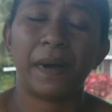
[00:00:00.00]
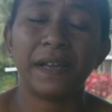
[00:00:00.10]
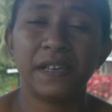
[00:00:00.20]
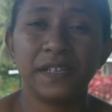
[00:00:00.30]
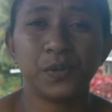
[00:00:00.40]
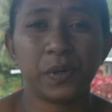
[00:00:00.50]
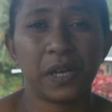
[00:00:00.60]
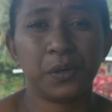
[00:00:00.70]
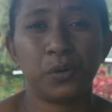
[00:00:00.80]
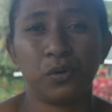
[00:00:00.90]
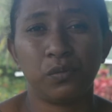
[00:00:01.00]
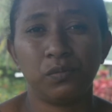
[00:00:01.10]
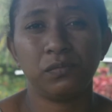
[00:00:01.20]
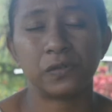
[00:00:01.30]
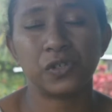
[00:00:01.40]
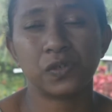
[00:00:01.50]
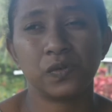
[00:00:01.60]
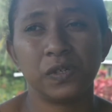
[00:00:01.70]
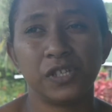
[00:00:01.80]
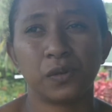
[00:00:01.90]
My kids were at home because
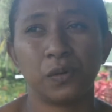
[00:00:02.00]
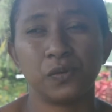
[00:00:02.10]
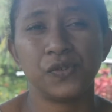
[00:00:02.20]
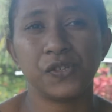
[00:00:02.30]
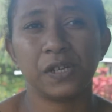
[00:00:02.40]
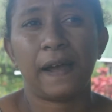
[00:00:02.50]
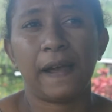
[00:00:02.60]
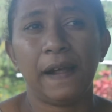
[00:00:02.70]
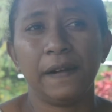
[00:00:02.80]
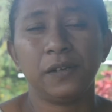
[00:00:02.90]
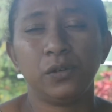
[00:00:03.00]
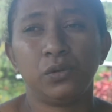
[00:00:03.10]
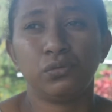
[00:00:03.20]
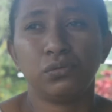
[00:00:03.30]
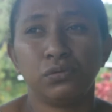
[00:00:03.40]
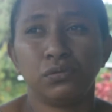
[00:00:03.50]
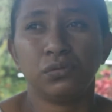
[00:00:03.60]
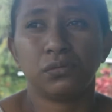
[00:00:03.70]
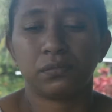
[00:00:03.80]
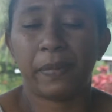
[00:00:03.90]
school is closed. And to
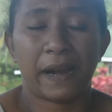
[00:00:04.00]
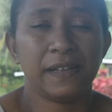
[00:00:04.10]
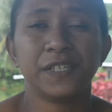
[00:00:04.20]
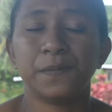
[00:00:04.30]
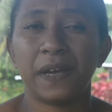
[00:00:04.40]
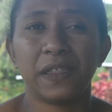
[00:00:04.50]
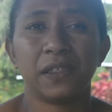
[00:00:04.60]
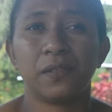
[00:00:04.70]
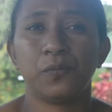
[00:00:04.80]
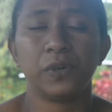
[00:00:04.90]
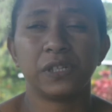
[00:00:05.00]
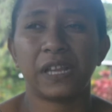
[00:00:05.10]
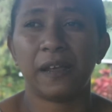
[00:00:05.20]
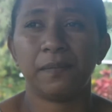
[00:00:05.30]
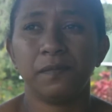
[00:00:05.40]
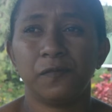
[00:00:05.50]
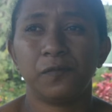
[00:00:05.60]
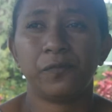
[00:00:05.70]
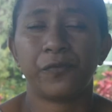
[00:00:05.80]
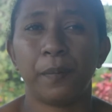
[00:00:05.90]
balance my work time
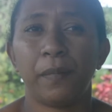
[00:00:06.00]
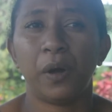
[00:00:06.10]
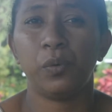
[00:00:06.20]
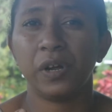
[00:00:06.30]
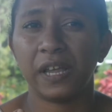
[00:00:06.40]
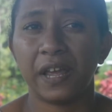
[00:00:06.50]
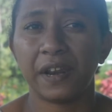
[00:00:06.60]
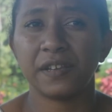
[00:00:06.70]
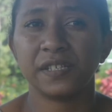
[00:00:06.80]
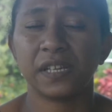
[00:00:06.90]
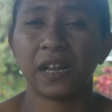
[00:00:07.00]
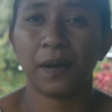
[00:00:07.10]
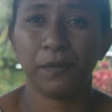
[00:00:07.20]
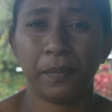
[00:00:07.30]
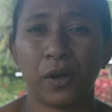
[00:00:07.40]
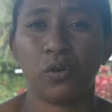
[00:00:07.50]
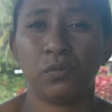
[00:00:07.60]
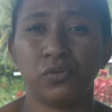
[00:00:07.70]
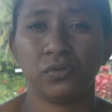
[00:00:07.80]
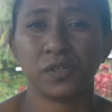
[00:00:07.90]
from my work areas and coming back
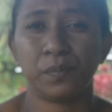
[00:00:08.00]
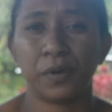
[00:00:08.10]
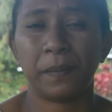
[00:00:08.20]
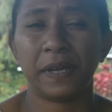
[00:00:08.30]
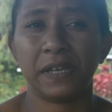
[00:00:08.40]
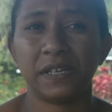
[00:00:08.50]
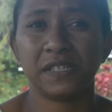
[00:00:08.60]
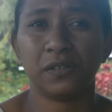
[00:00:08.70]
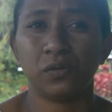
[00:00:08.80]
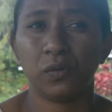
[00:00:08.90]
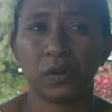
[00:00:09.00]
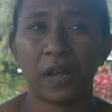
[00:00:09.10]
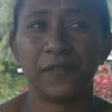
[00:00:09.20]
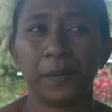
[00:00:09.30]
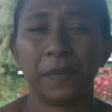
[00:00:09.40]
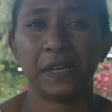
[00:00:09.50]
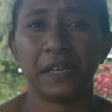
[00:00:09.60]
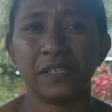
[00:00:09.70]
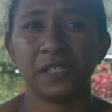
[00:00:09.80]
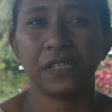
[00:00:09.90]
home to support my kids and to look after my
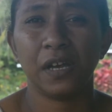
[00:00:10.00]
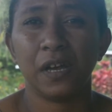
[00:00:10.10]
kids